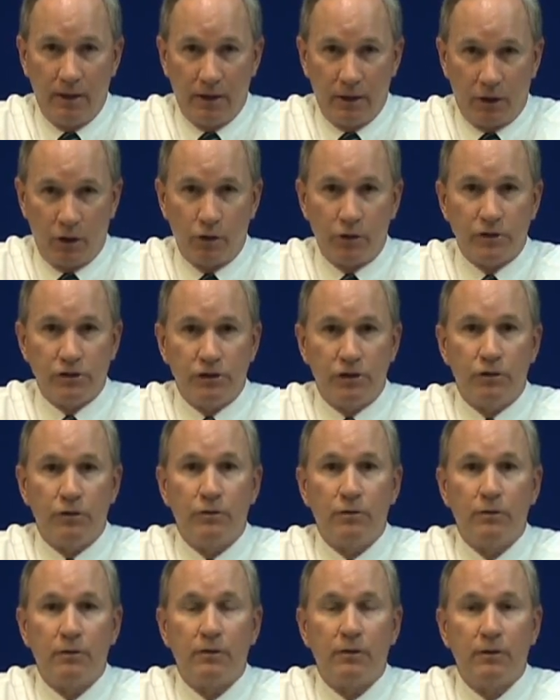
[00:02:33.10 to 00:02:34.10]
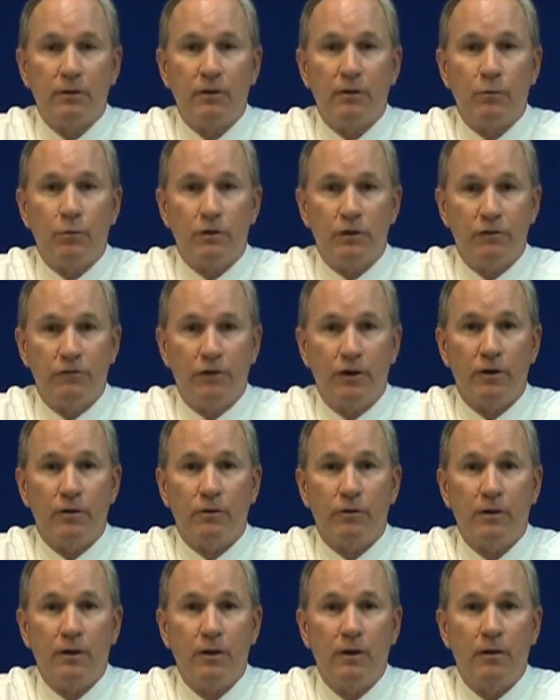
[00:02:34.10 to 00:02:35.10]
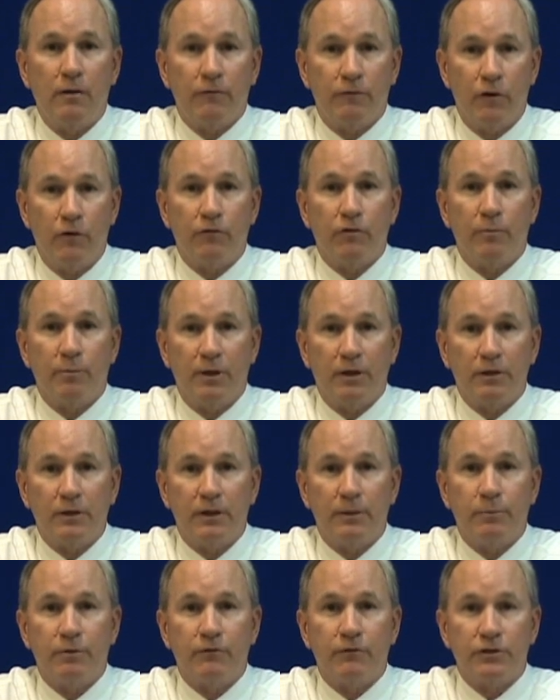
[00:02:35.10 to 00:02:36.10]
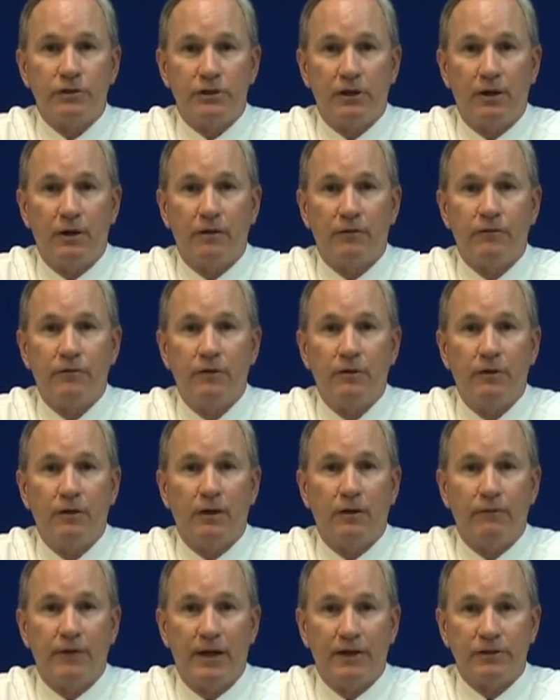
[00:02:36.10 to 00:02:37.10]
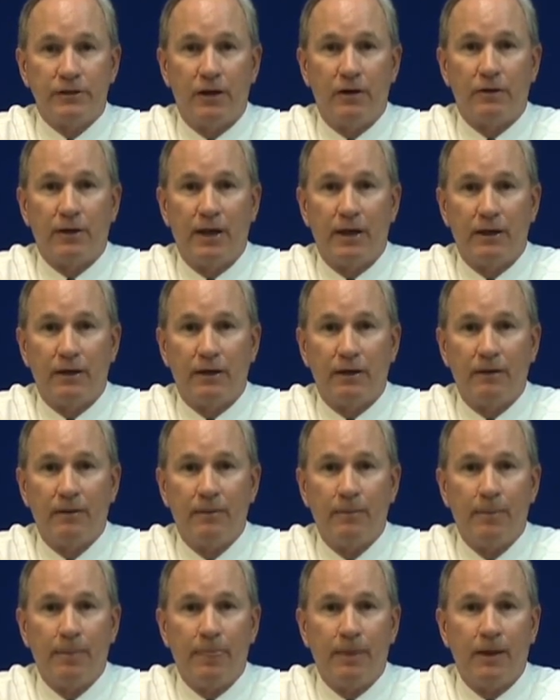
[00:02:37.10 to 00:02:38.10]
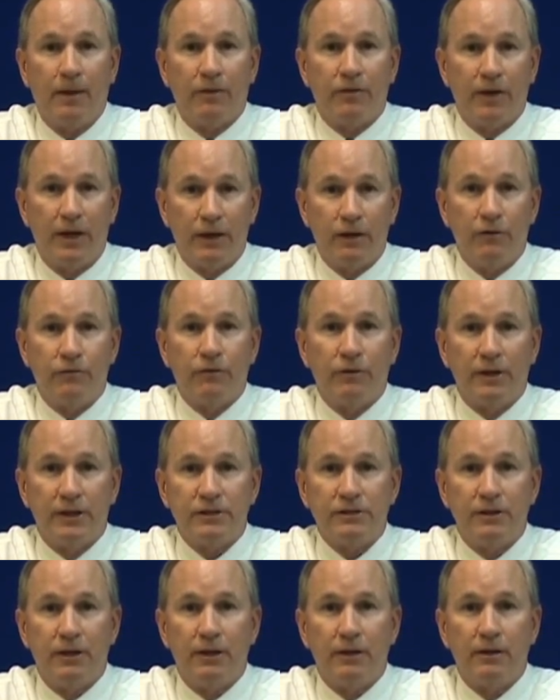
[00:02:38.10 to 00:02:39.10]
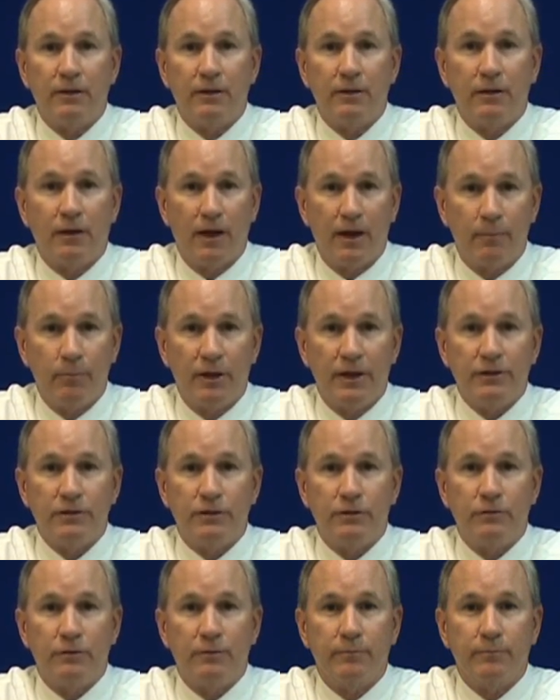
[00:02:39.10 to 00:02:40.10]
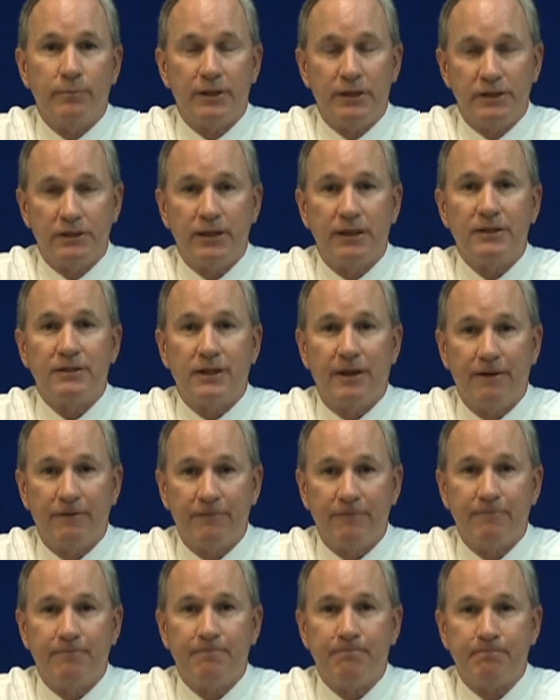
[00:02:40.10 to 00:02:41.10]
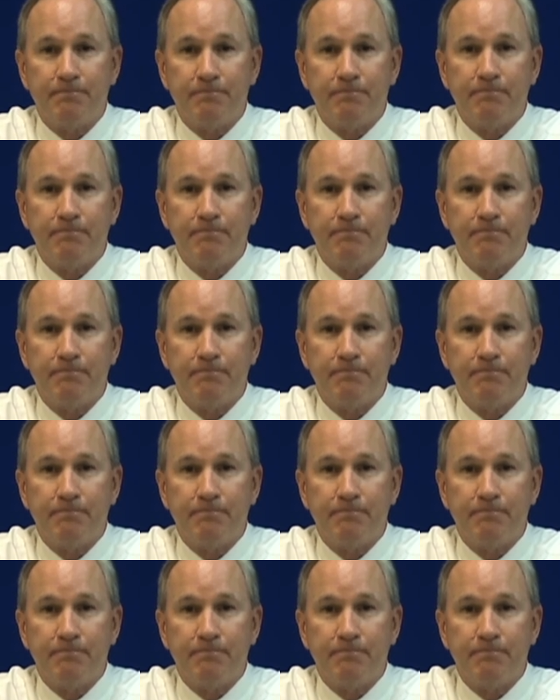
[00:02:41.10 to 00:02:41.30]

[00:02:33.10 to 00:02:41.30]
encourage you, when you vote, vote for Bill Leeper for Sheriff of Nassau County. Thank you for listening. God bless you, and please stay safe.